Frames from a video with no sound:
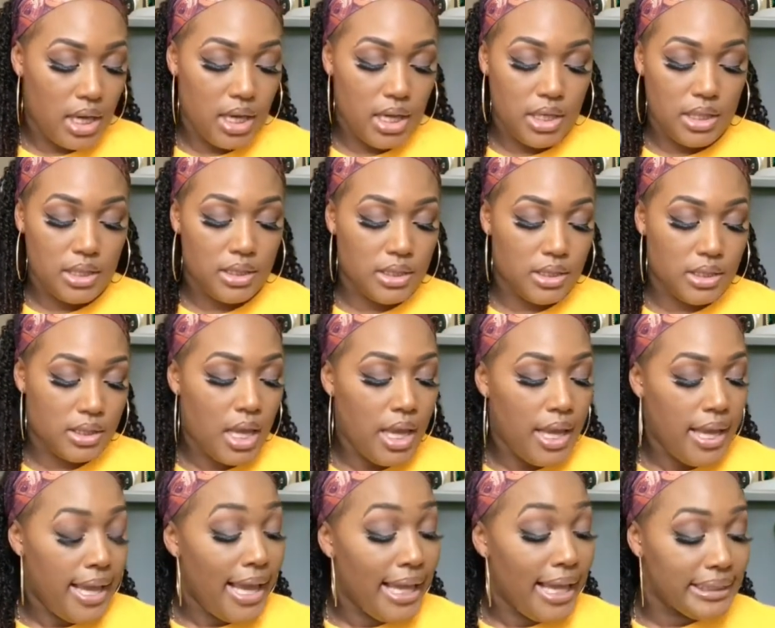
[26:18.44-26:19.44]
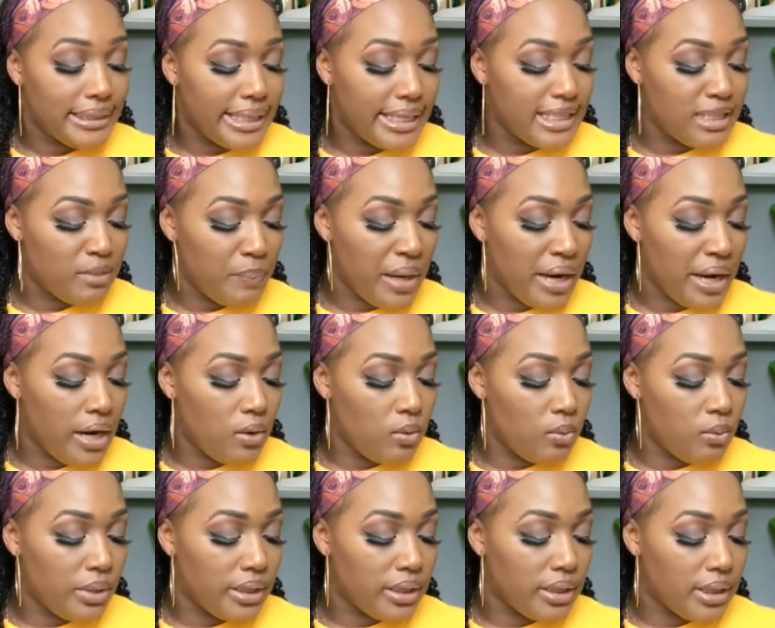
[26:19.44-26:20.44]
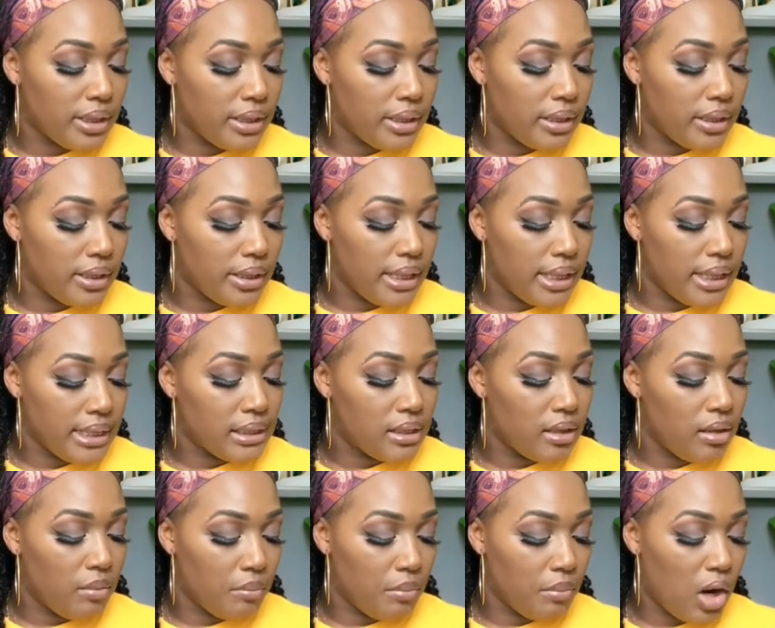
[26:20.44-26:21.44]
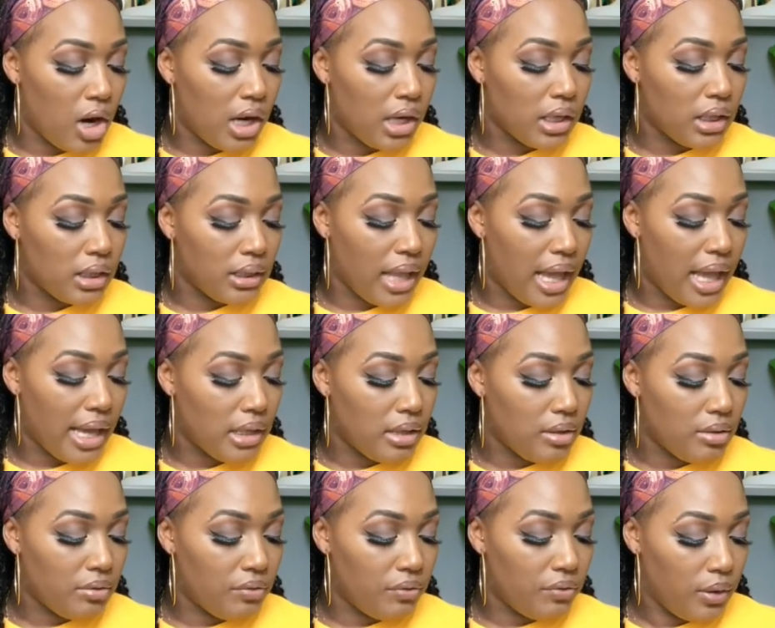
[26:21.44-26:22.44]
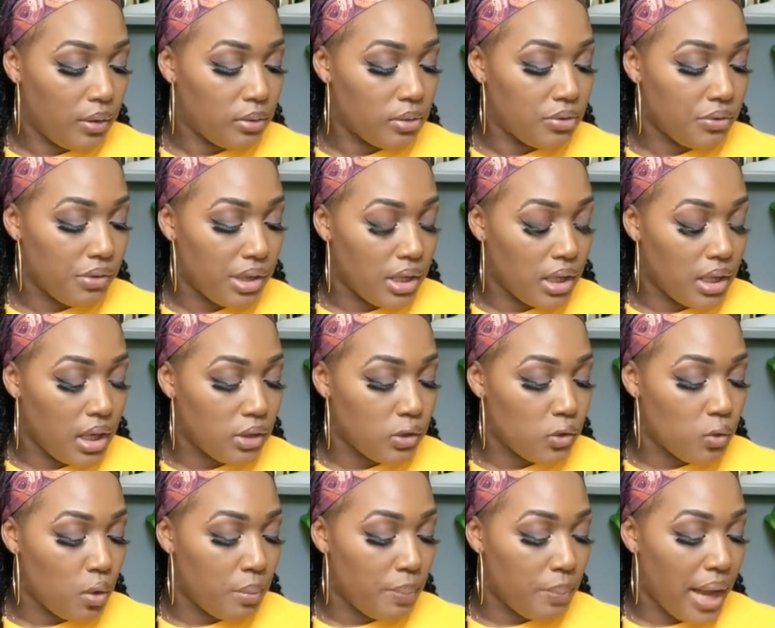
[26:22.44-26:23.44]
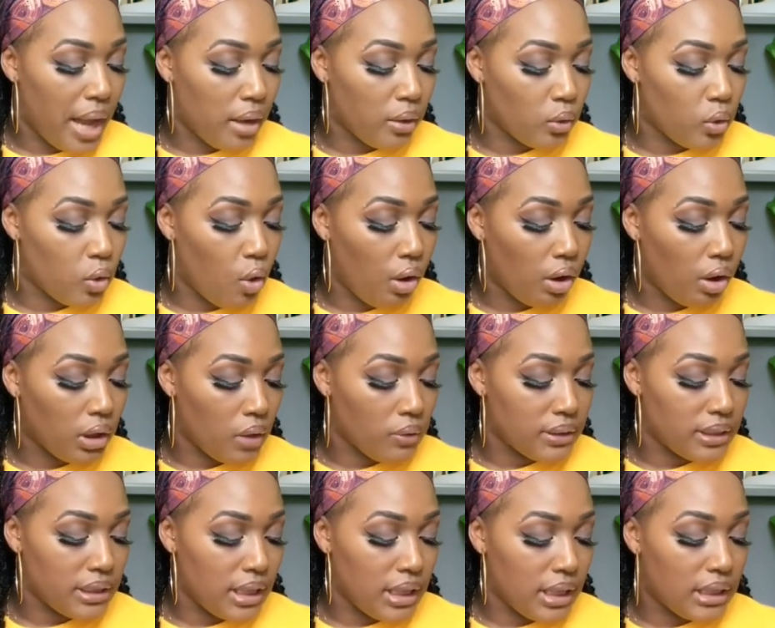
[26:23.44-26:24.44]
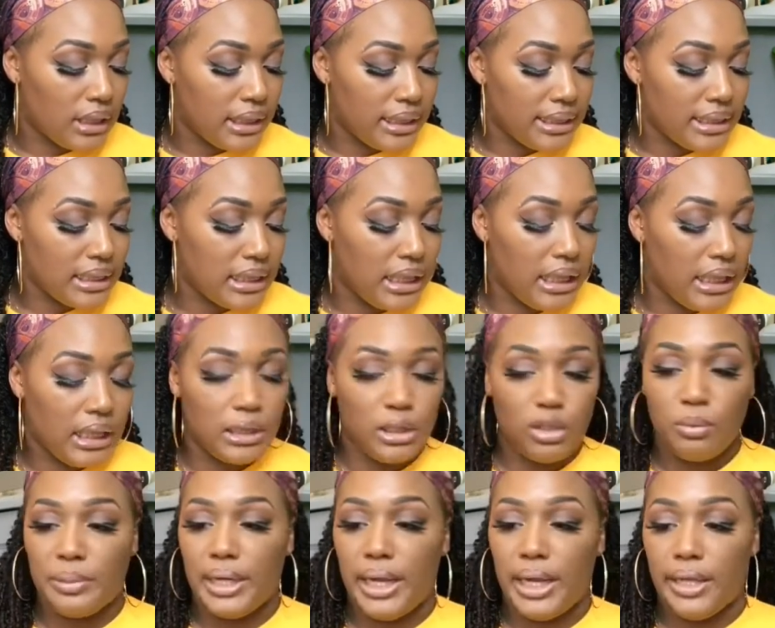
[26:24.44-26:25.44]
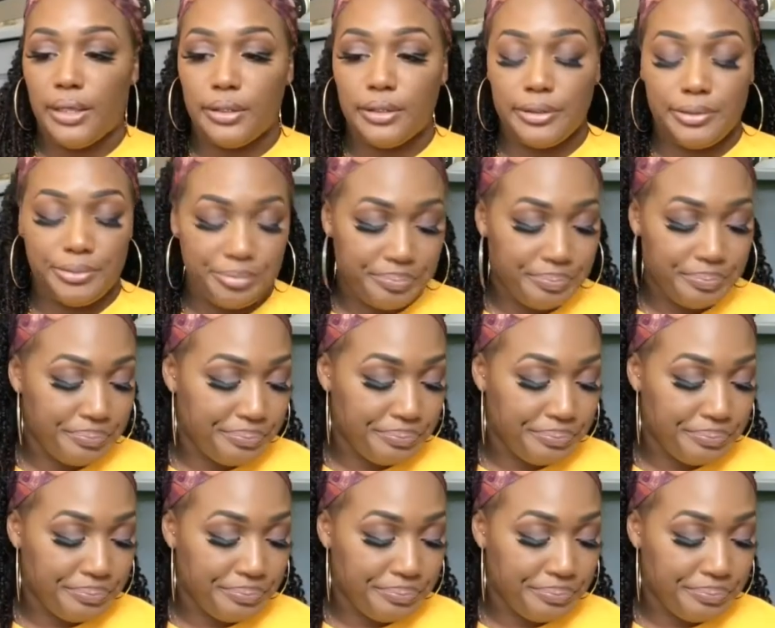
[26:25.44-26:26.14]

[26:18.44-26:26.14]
Yes. It says paired with the Instant Marc Light Filtering Contour Powder or Glow Stick Glistening Illuminator.